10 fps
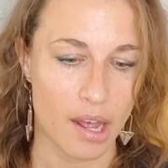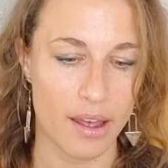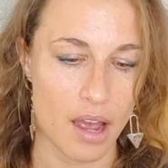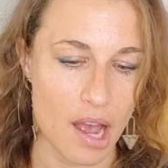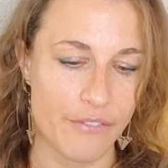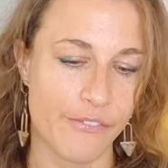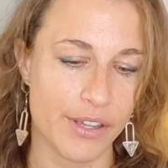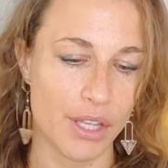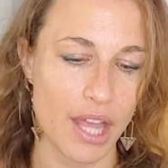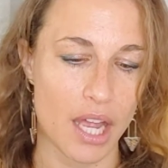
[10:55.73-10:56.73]
I
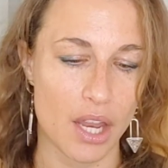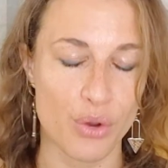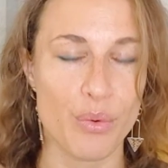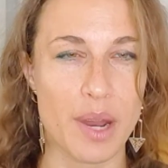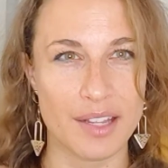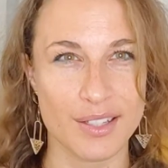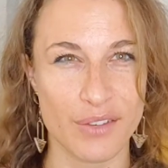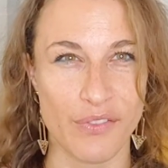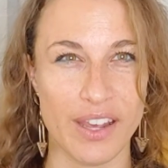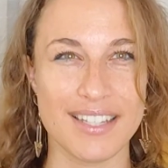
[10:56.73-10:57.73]
feel that you're ready
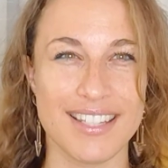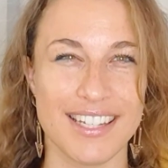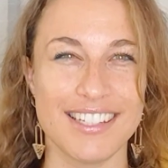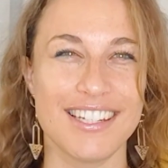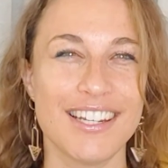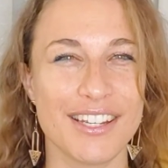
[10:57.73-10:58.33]
to face it.